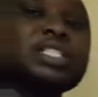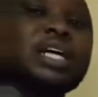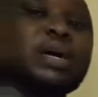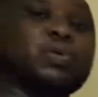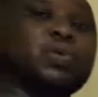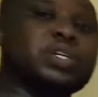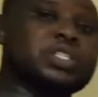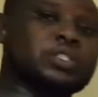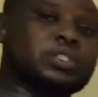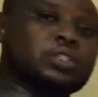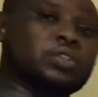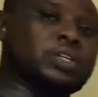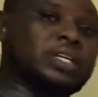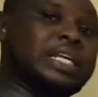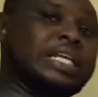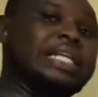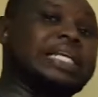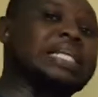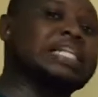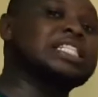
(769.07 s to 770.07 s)
a question
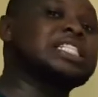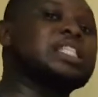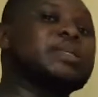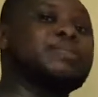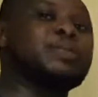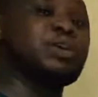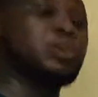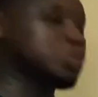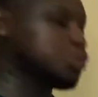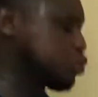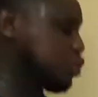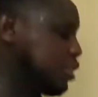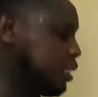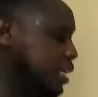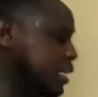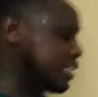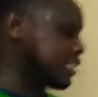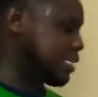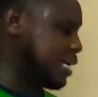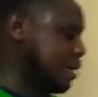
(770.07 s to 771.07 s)
in KCB also in the
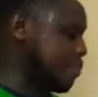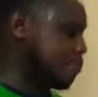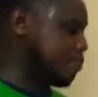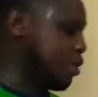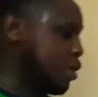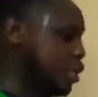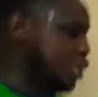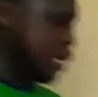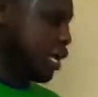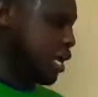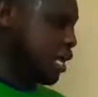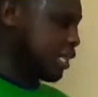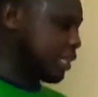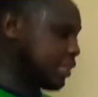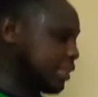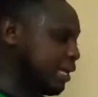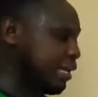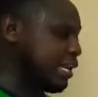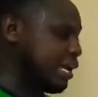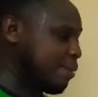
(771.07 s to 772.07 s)
exam.
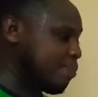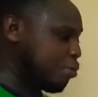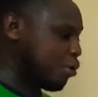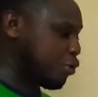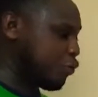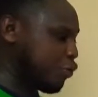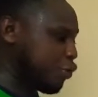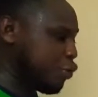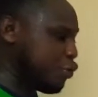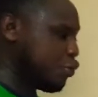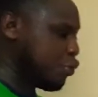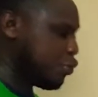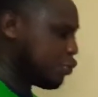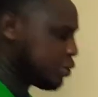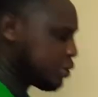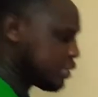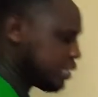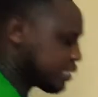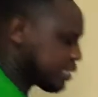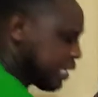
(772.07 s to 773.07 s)
The label for
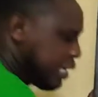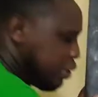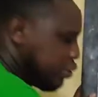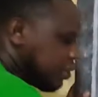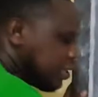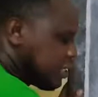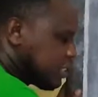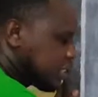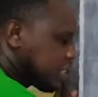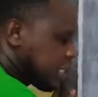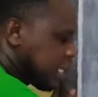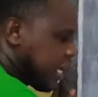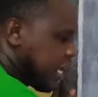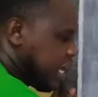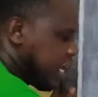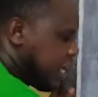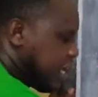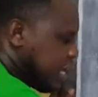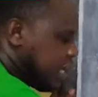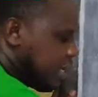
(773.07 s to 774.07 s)
you tell you this
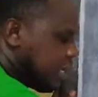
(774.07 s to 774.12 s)
K,